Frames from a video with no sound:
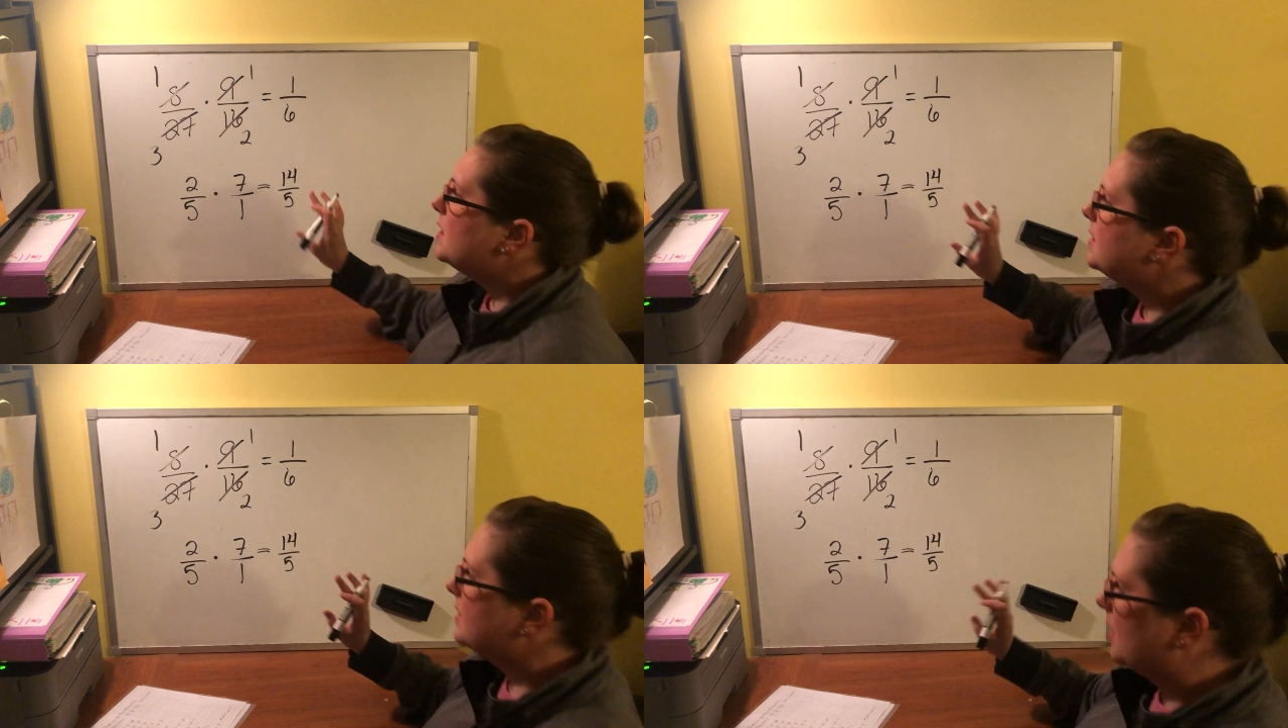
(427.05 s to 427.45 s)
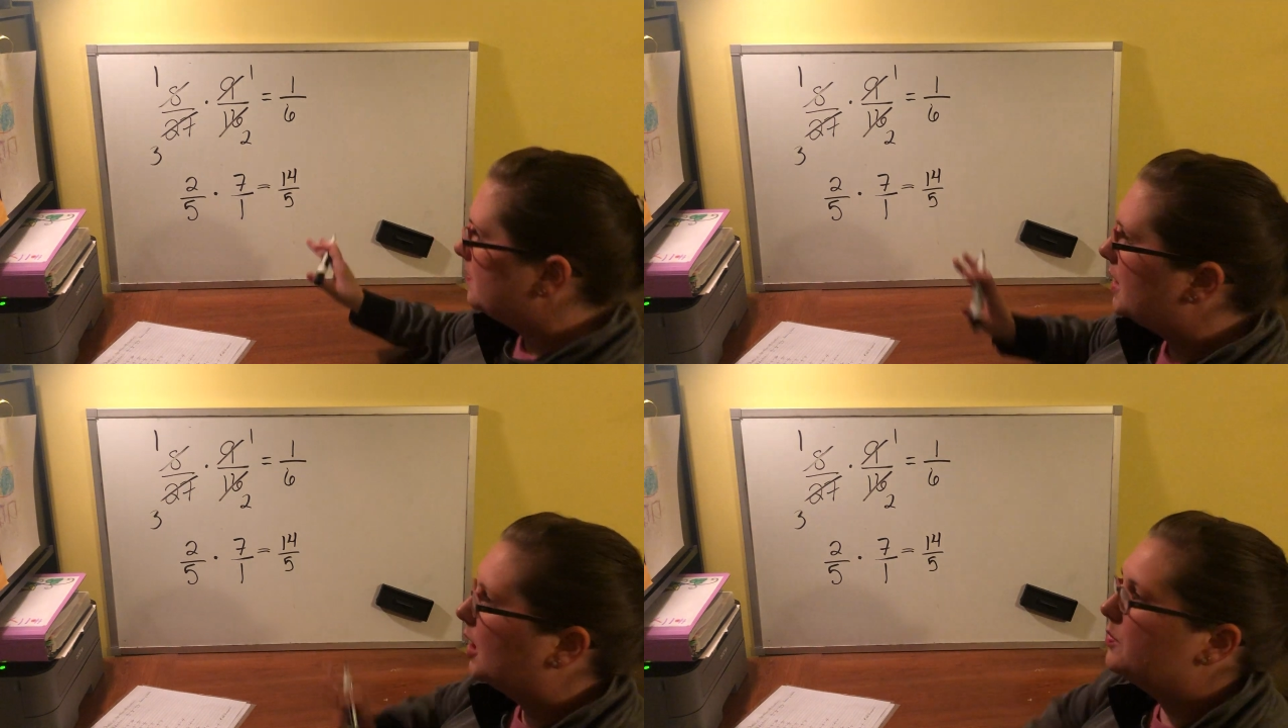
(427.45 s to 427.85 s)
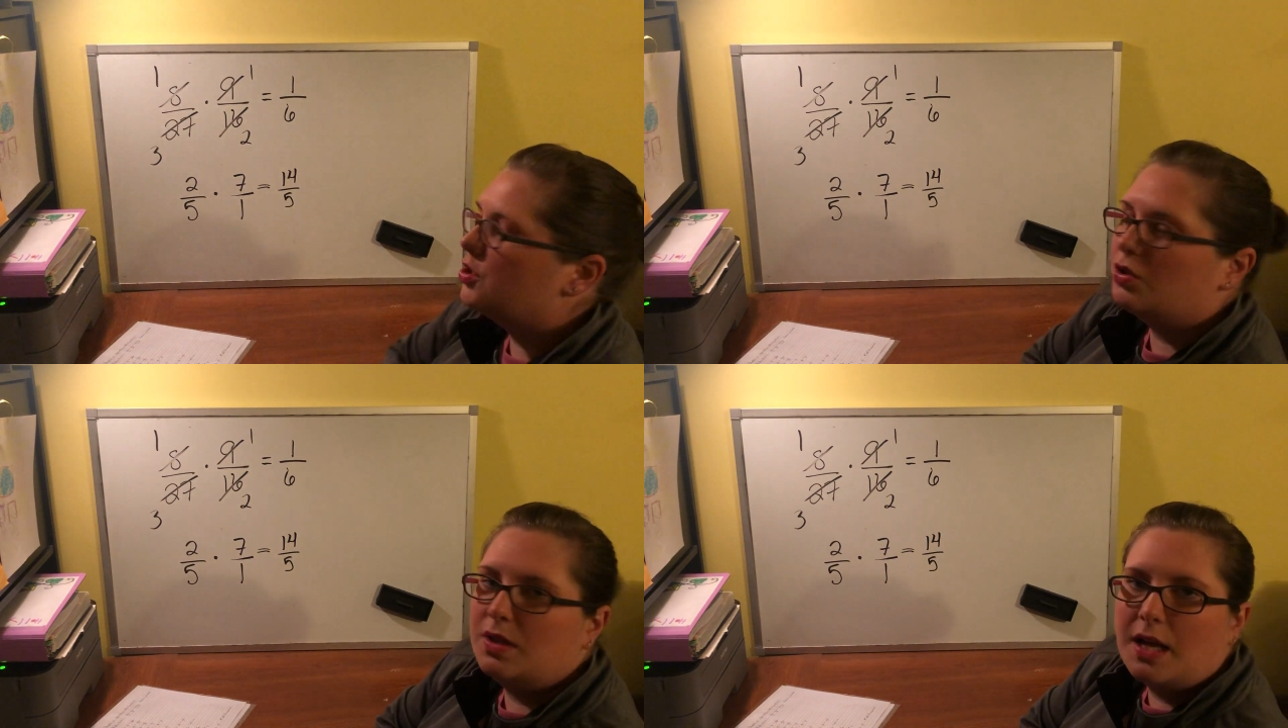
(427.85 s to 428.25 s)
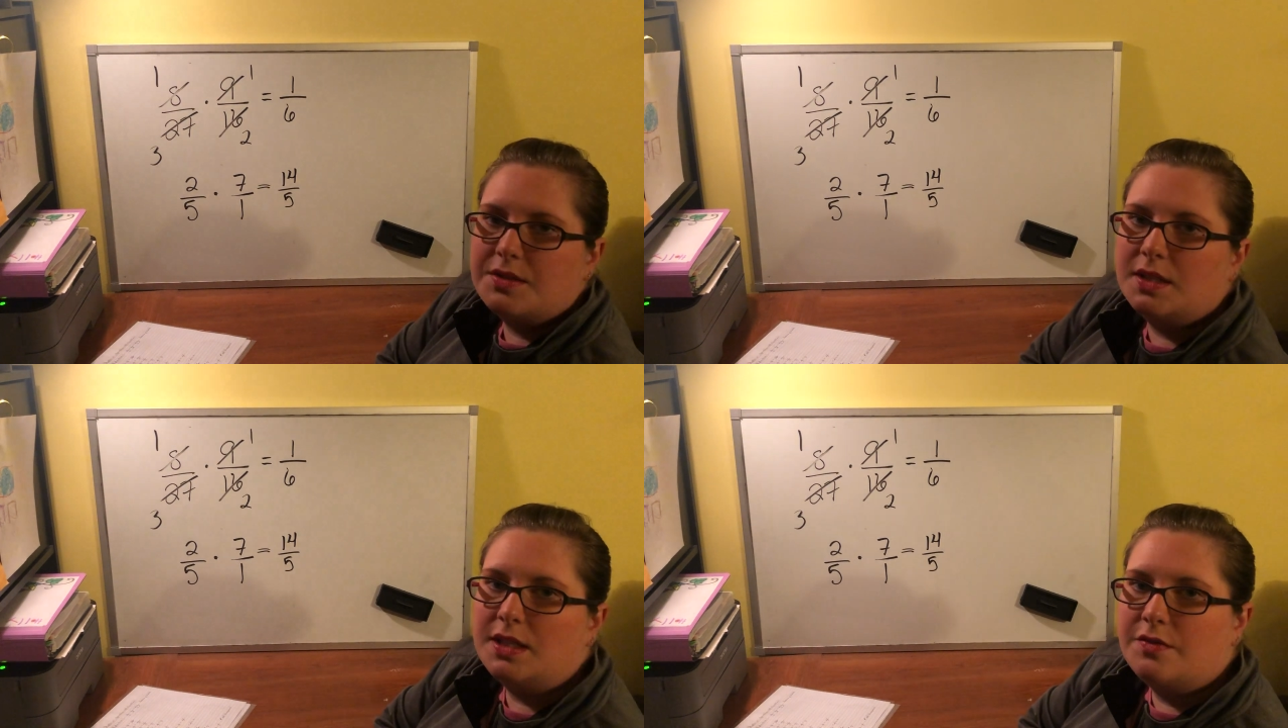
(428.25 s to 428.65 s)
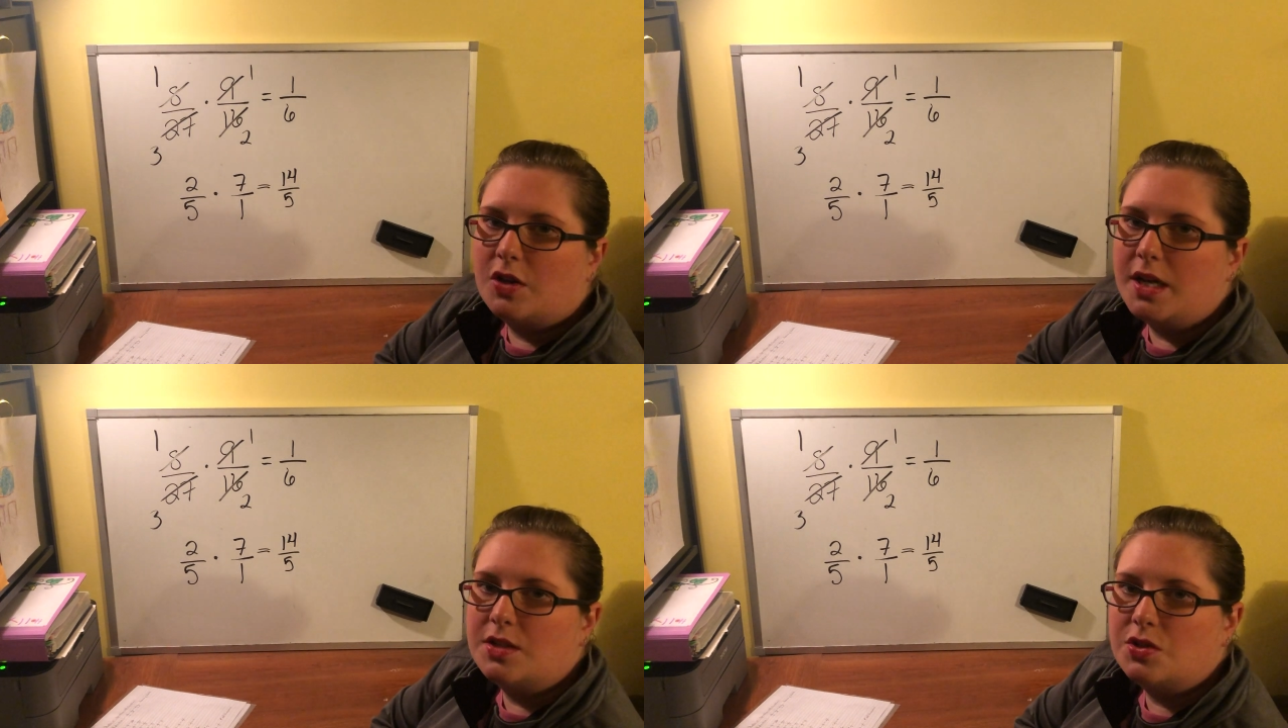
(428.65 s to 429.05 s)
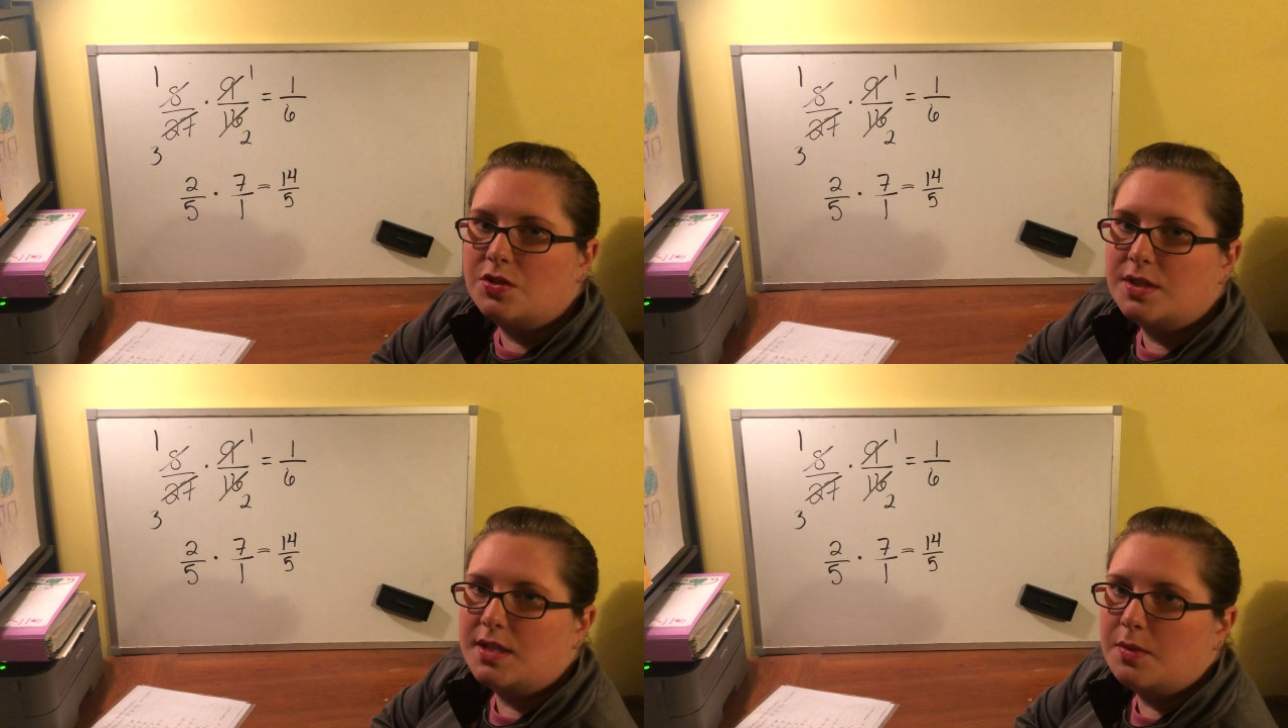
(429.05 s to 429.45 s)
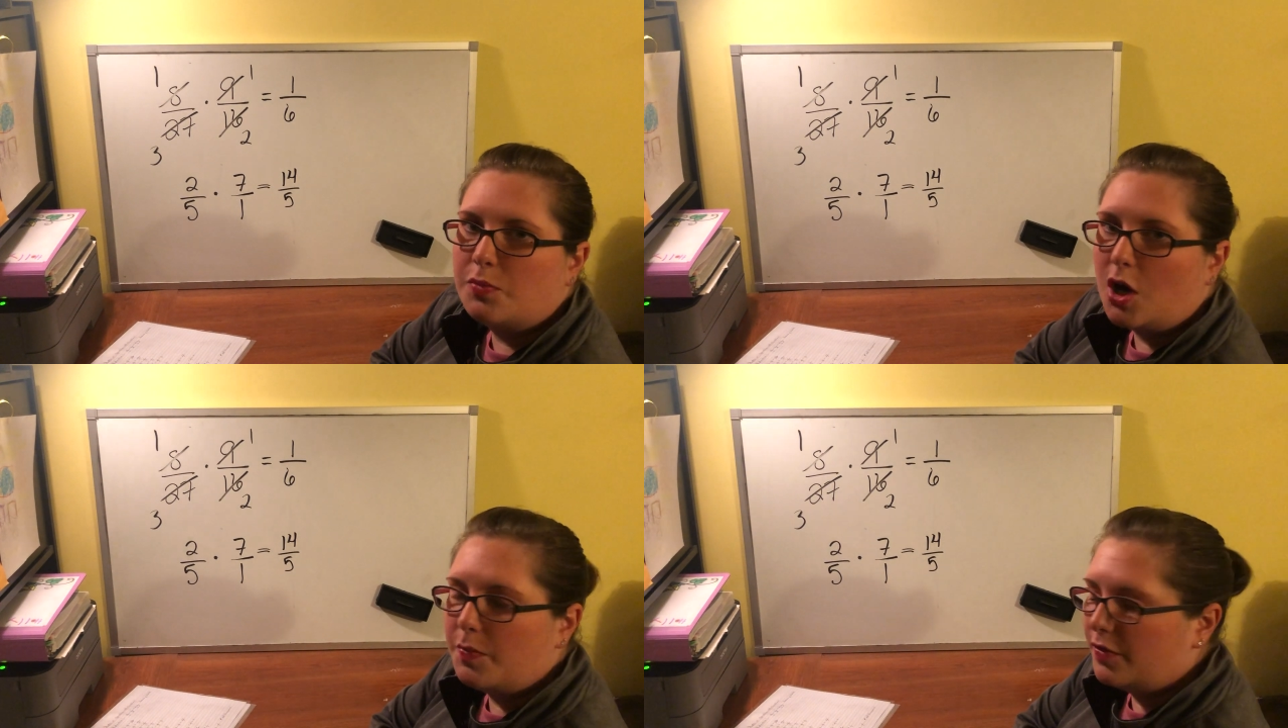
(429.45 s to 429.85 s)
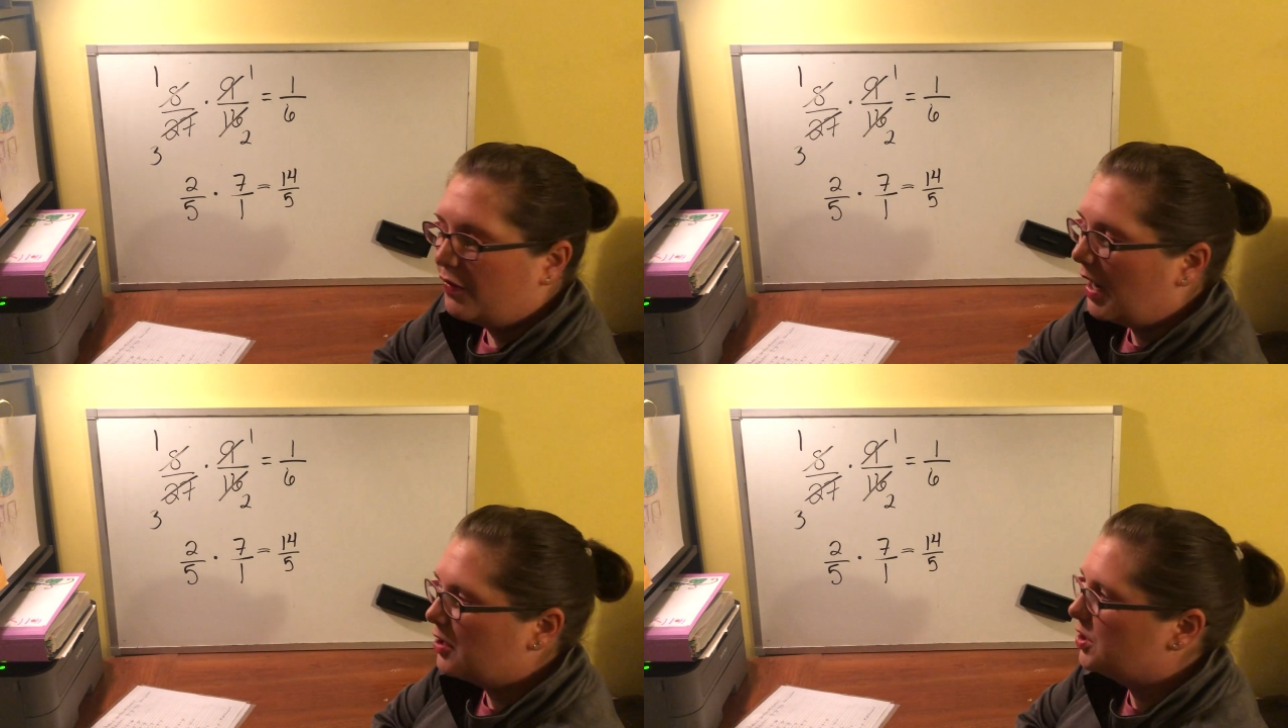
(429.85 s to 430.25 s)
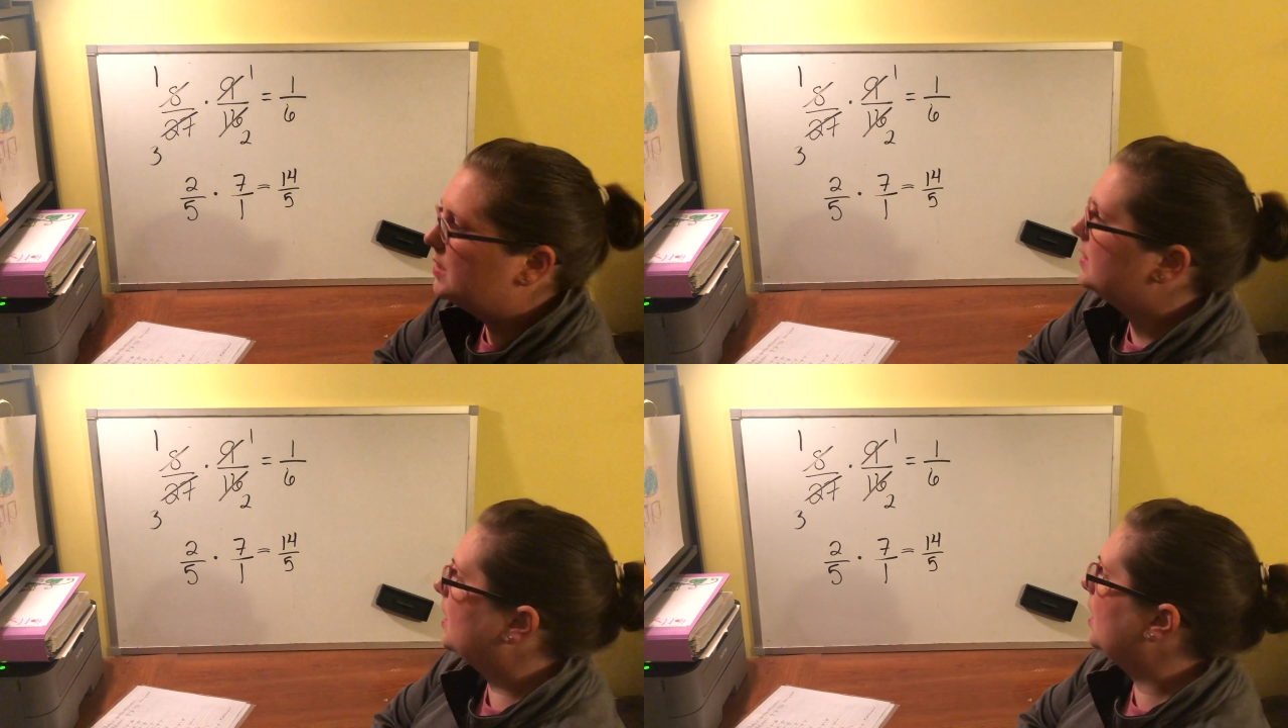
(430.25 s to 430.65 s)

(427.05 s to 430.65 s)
Sometimes you're allowed to leave your answers as improper fractions.